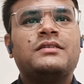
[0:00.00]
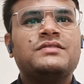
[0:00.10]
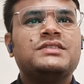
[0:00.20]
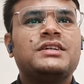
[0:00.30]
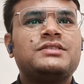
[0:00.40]

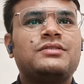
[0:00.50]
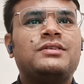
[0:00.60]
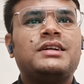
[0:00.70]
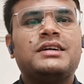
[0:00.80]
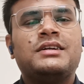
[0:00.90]
visa
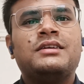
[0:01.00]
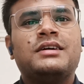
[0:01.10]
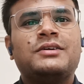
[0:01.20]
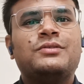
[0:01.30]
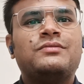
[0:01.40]
slot, and
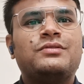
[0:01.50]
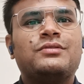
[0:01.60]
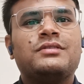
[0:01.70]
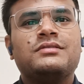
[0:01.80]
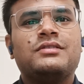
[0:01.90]
I go
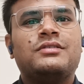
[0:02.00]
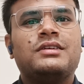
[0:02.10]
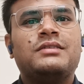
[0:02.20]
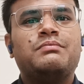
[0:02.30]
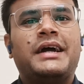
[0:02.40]
for
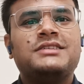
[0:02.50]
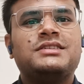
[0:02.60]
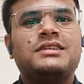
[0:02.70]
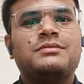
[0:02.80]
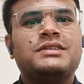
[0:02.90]
all bank
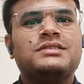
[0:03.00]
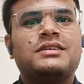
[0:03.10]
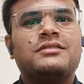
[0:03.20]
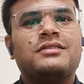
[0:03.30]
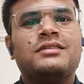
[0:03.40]
statements
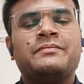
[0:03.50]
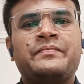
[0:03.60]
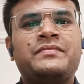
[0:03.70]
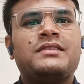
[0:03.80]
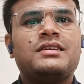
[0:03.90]
and all,
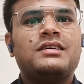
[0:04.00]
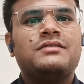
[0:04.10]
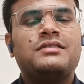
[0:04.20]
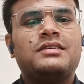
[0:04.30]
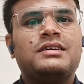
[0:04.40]

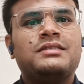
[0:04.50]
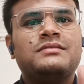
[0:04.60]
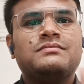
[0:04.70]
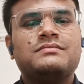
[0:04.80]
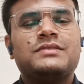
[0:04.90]
after
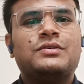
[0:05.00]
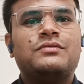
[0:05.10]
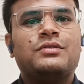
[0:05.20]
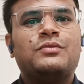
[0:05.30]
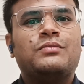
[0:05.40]
I
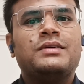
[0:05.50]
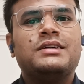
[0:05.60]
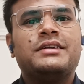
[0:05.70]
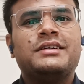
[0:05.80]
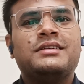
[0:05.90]
go for
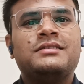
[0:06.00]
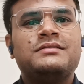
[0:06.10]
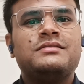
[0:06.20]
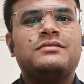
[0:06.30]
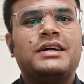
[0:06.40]
Mumbai
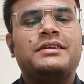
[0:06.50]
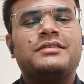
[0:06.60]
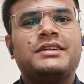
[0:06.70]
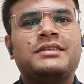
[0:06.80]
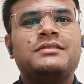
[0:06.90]
via
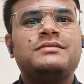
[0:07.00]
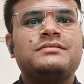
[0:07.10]
train.